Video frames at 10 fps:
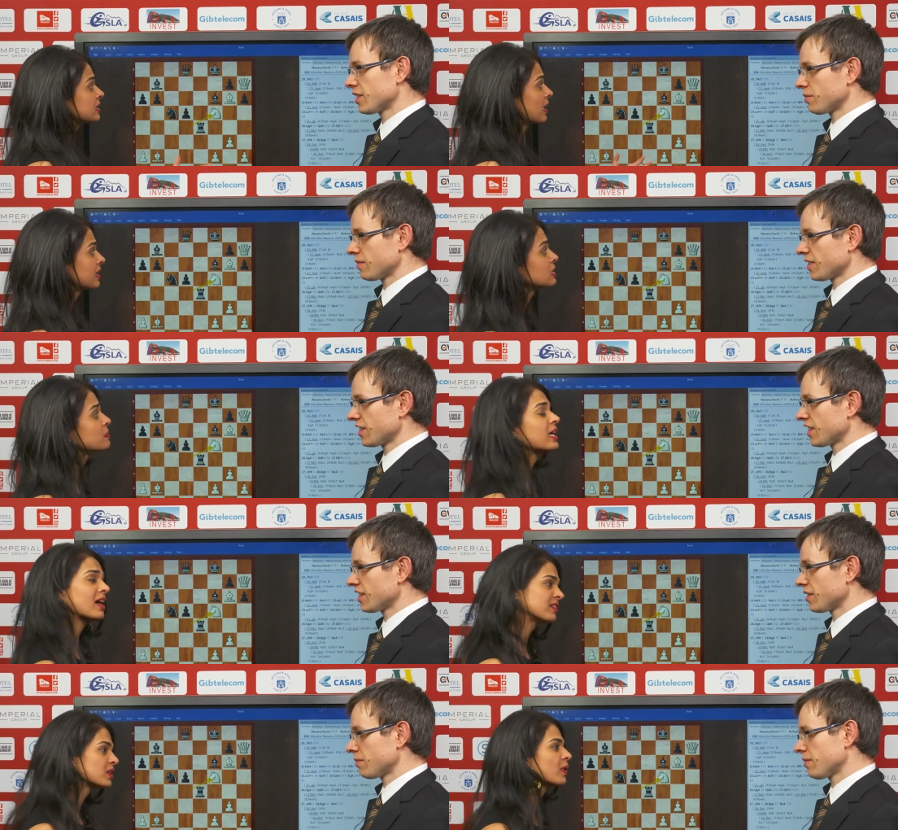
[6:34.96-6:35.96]
Speaker 1: Natalia has been
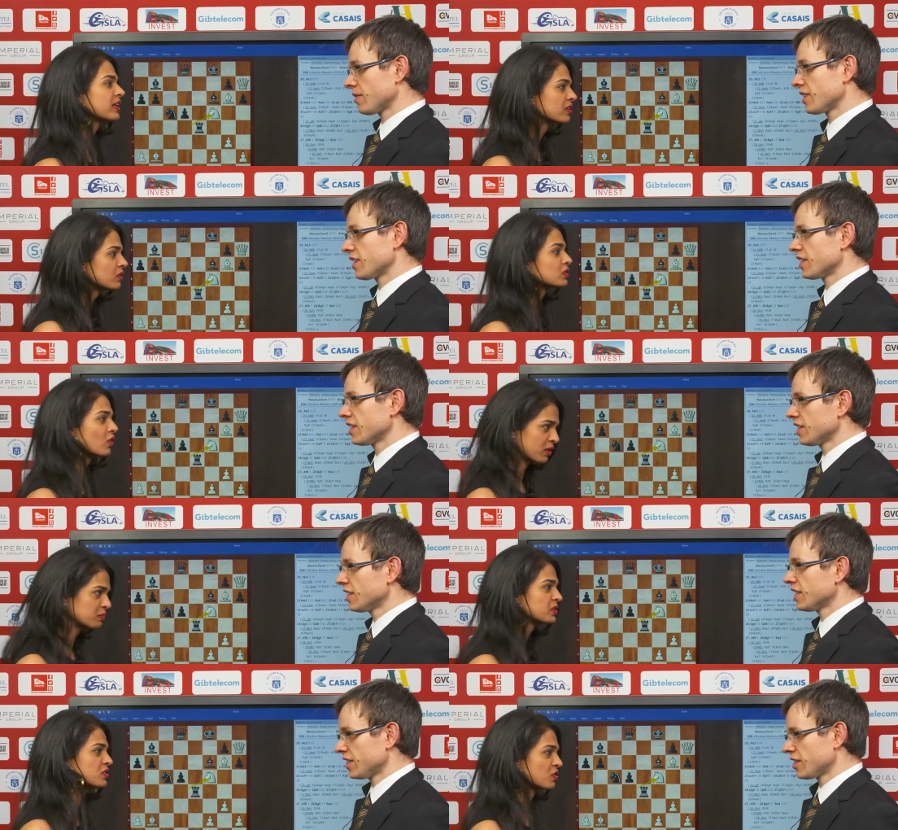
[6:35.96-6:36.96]
having quite a good
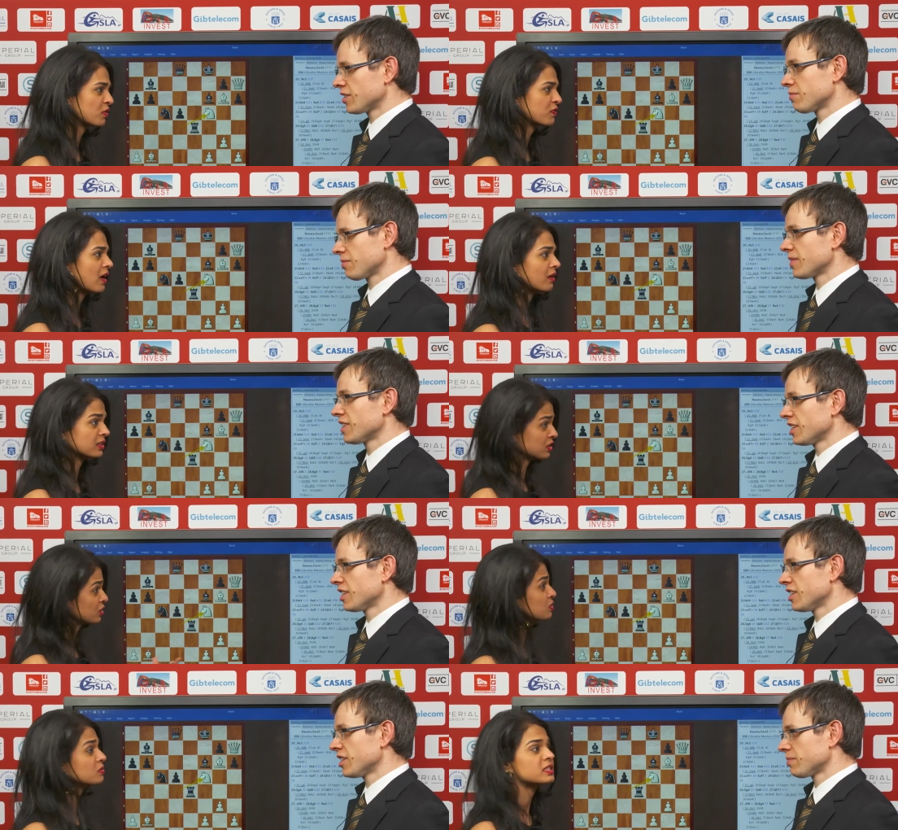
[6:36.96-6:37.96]
tournament so far. Did
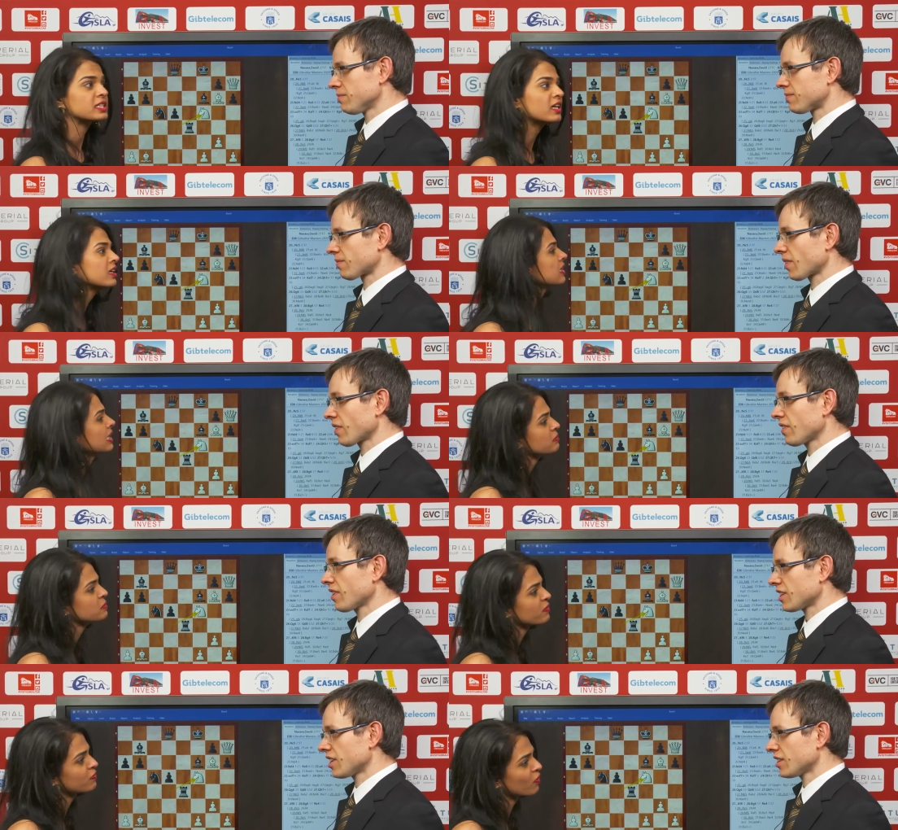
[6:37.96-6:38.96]
you see her
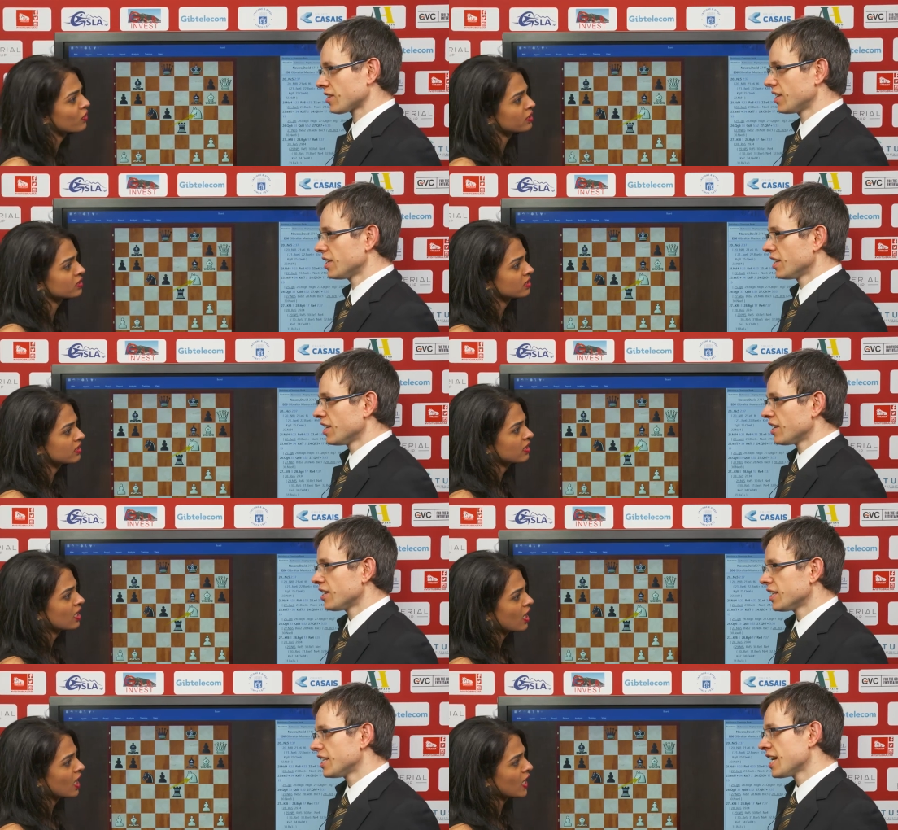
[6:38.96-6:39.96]
games before
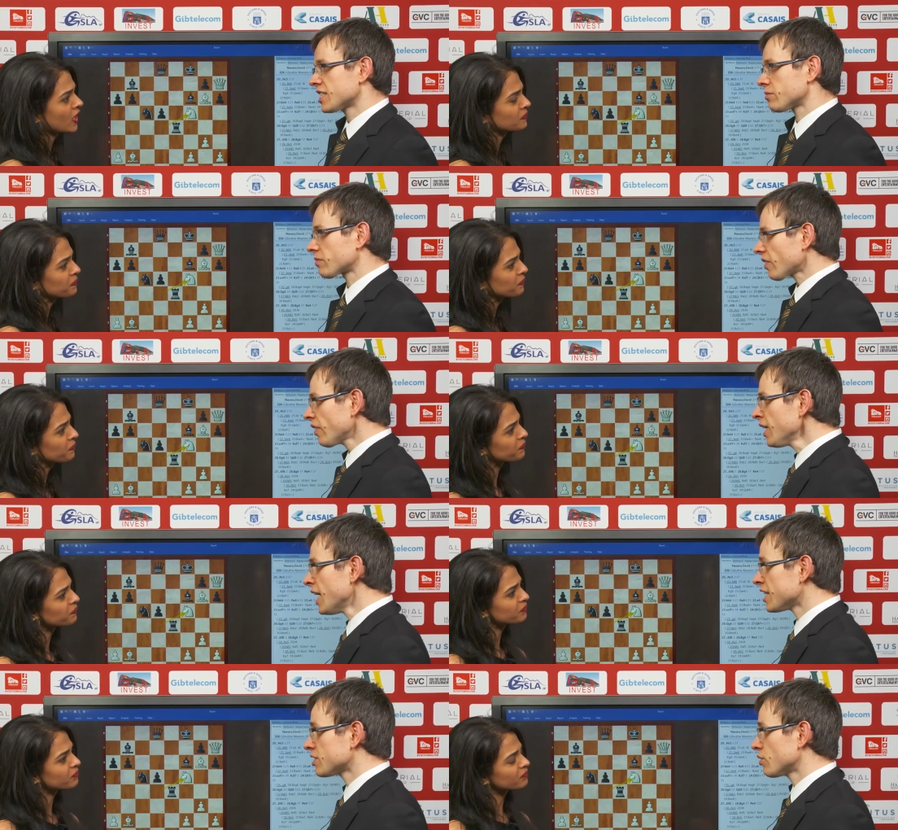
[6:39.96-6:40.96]
uh, yes. Uh,
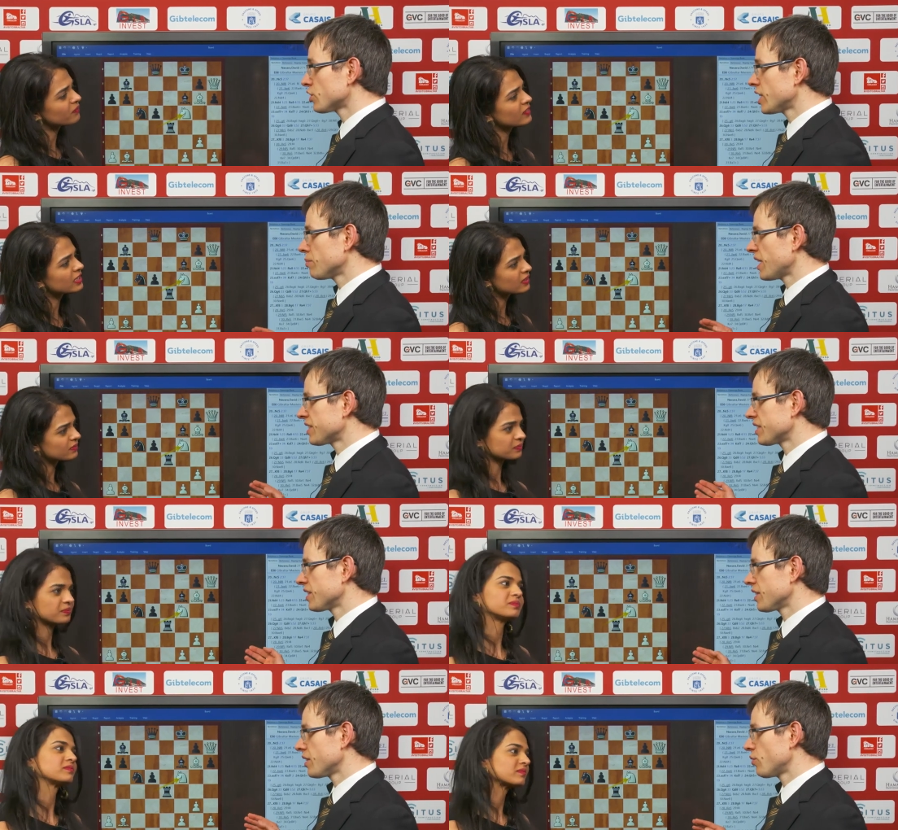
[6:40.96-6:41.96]
Speaker 2: I saw she bet
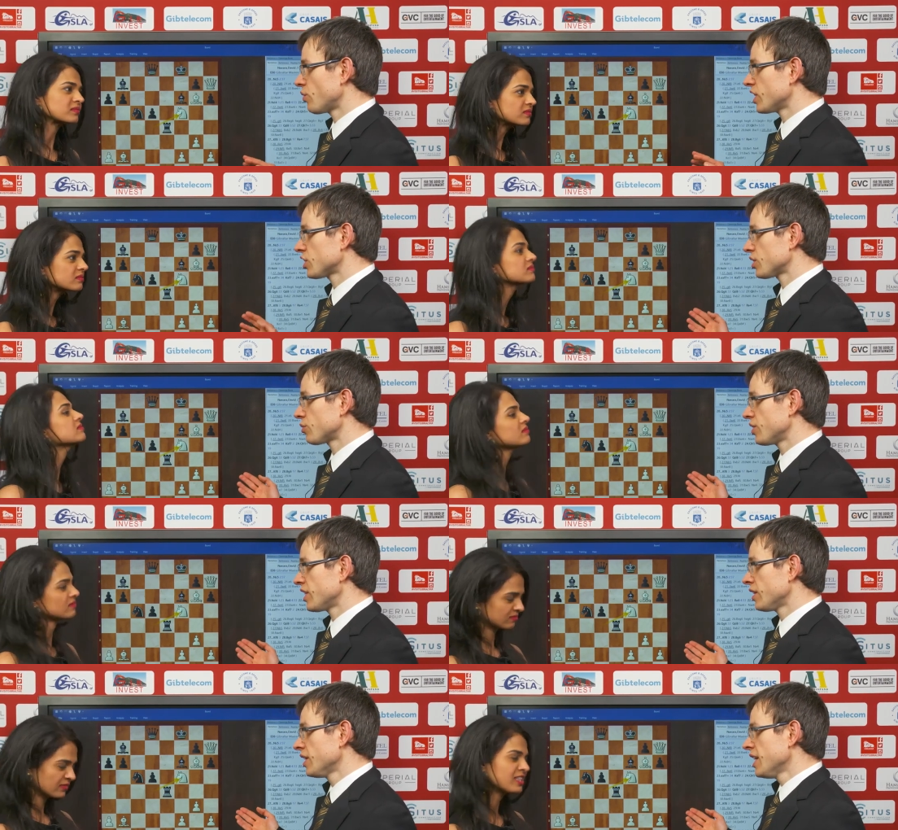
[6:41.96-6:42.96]
uh, Noel
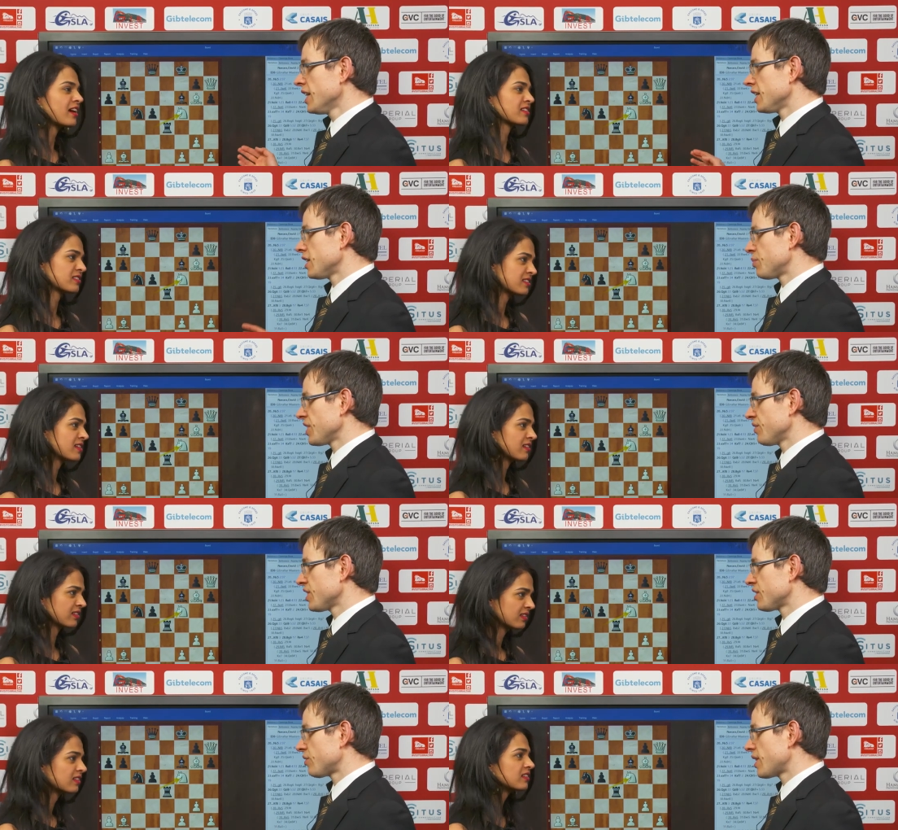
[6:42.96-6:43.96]
Studer yes. in the
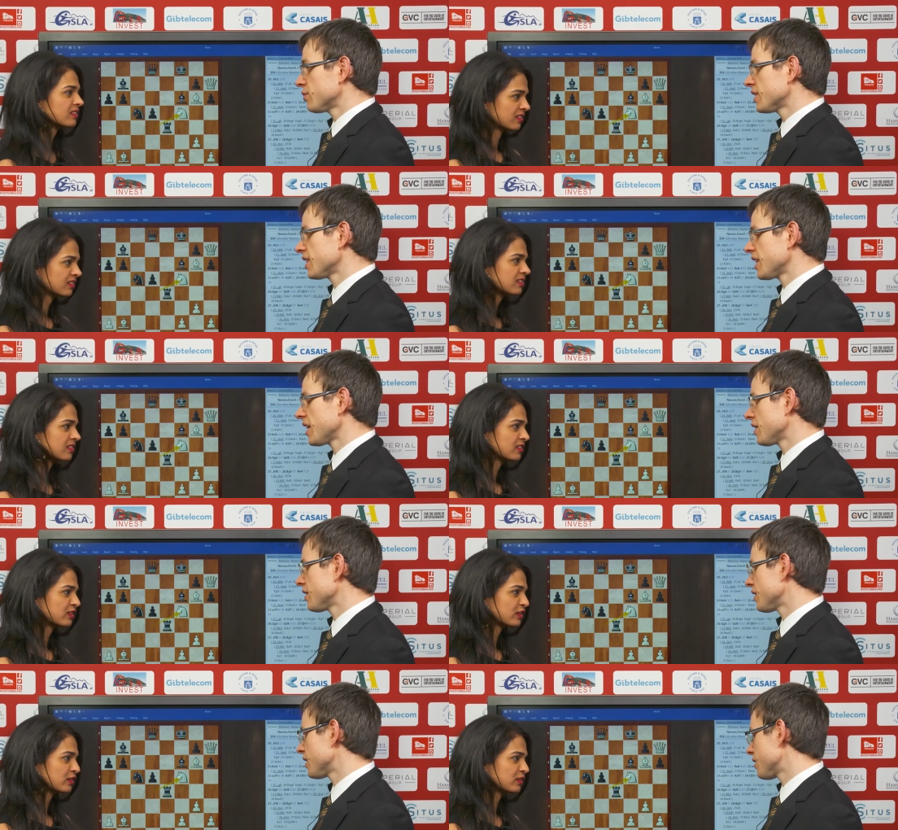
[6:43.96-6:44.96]
previous round uh, in
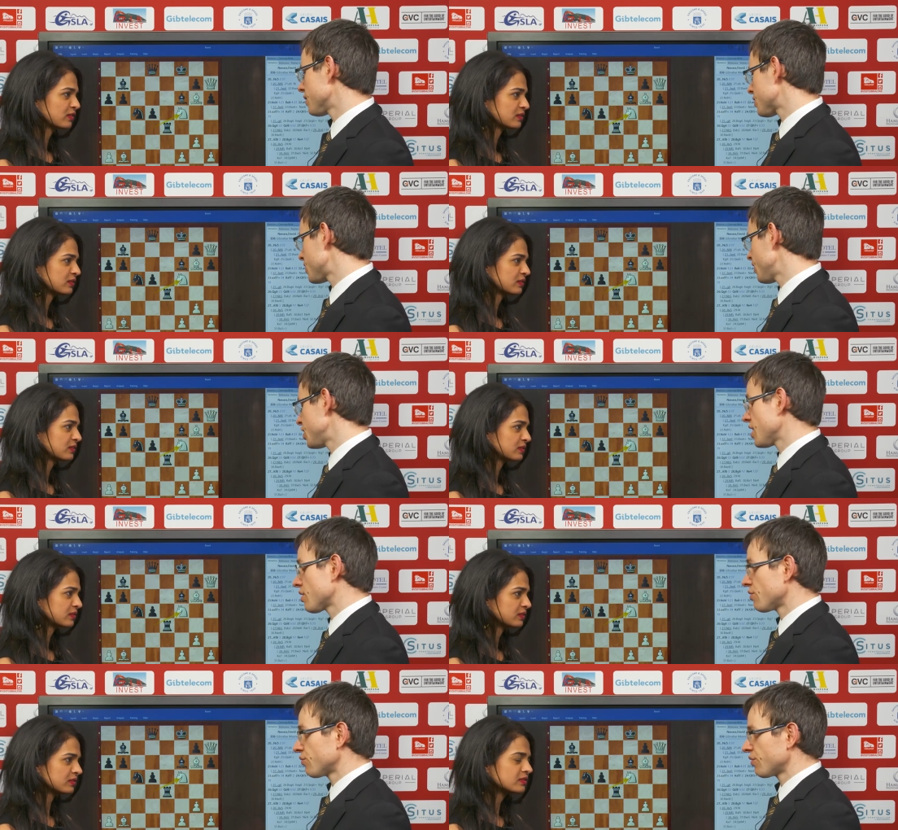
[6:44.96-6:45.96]
uh,
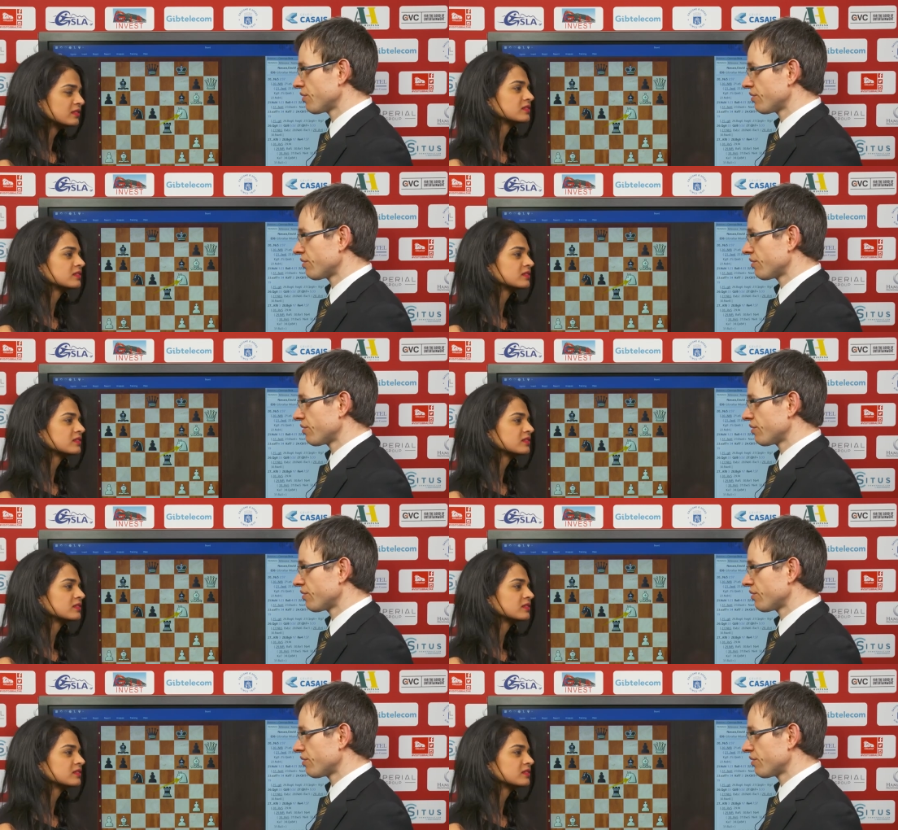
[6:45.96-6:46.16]
Sveshnikov